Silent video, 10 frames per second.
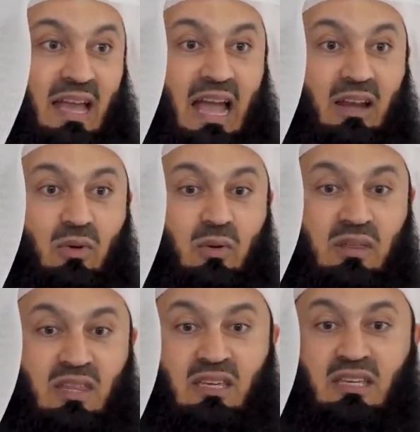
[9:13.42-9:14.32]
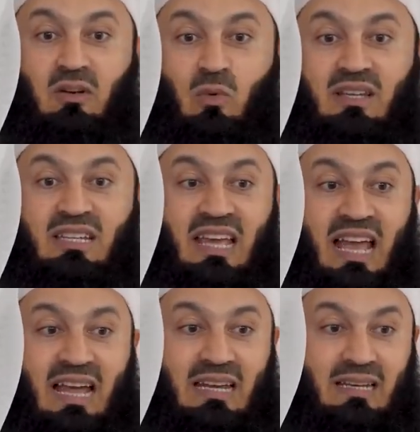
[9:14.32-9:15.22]
And we were thinking what he
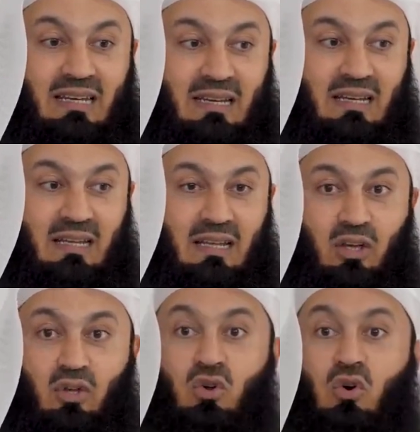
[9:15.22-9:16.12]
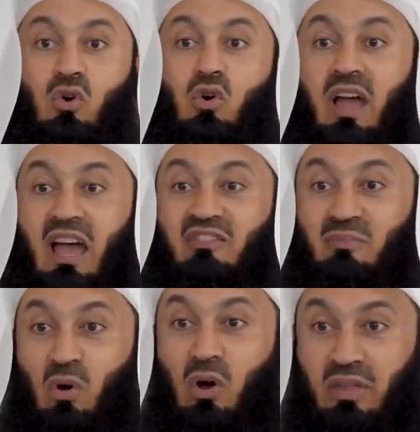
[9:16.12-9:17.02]
had. You have
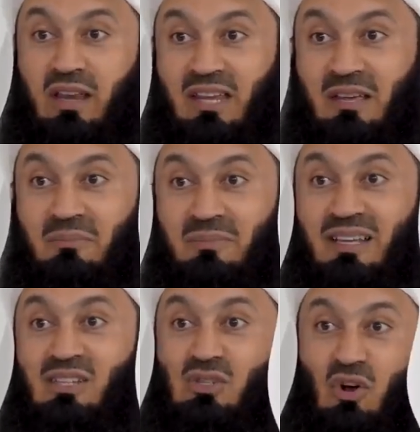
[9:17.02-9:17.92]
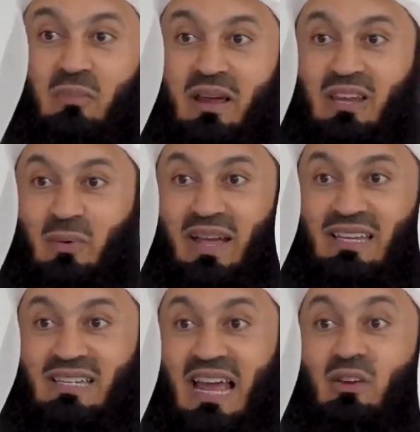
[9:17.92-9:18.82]
more than him in so many
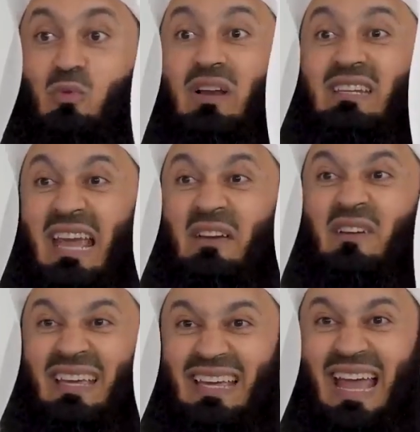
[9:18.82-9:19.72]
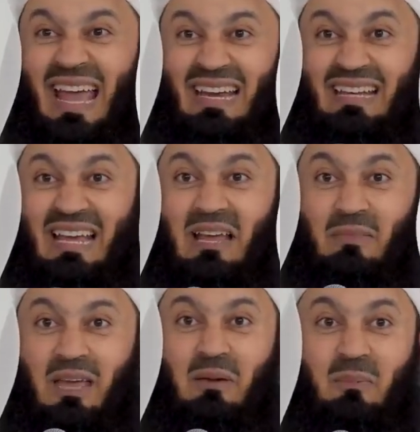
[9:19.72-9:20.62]
ways. And whatever he had,
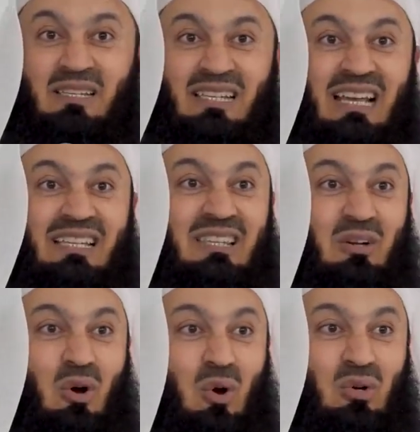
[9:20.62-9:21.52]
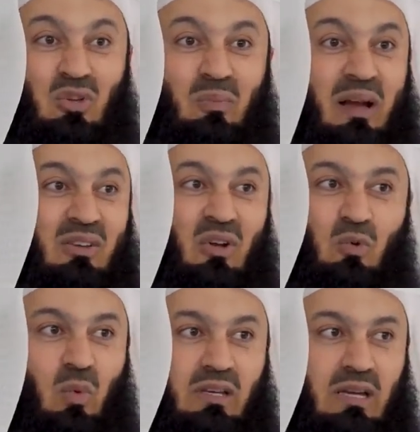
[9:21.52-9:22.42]
maybe besides the gold, you might
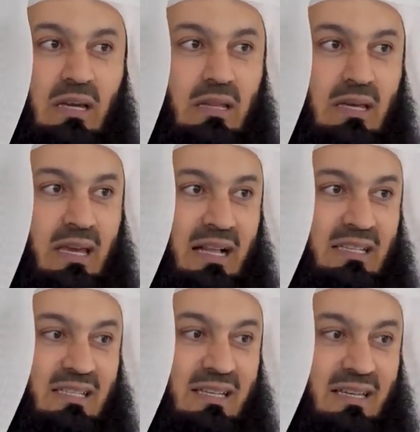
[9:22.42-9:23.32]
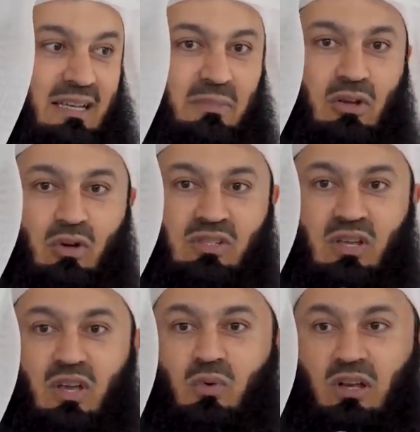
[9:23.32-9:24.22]
not want anything else.
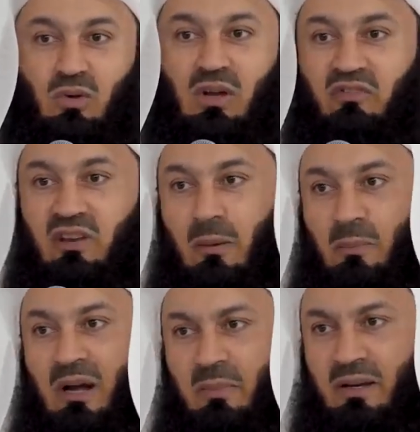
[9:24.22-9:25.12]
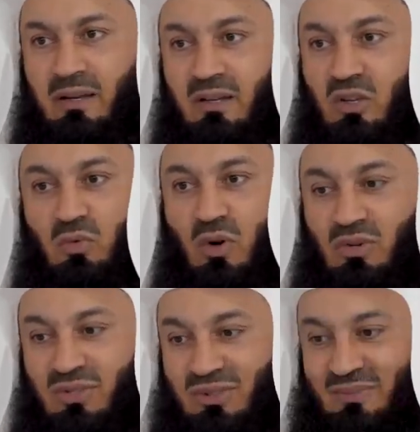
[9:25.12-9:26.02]
Because will you live in a pyramid? You
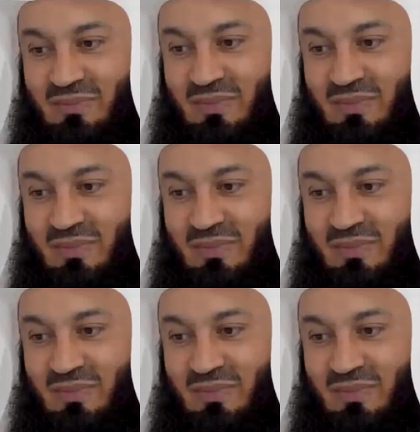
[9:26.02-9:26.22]
won't.